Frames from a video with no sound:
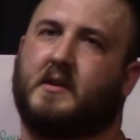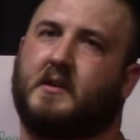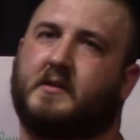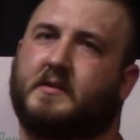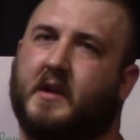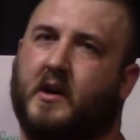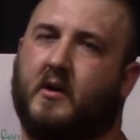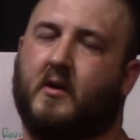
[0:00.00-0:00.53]

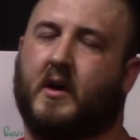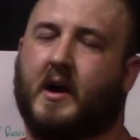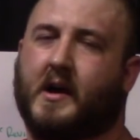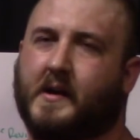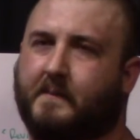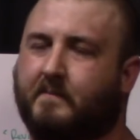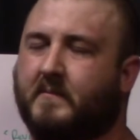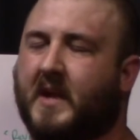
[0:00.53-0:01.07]

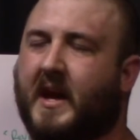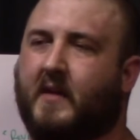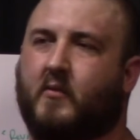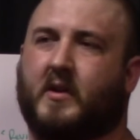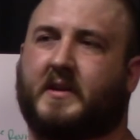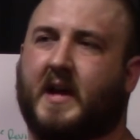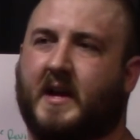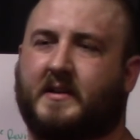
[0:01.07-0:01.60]
So and
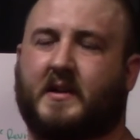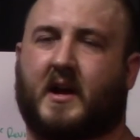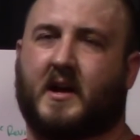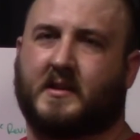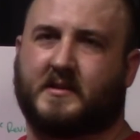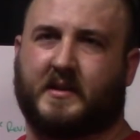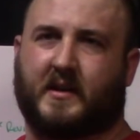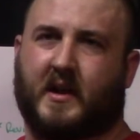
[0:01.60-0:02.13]
what that
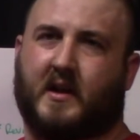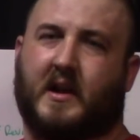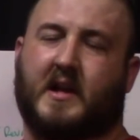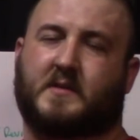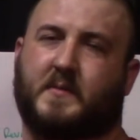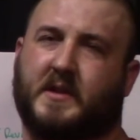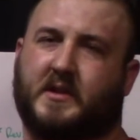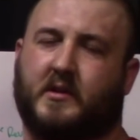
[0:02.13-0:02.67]
does, it
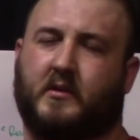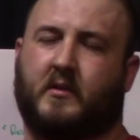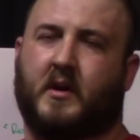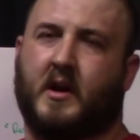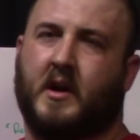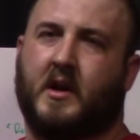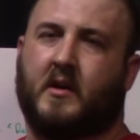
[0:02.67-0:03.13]
allows me to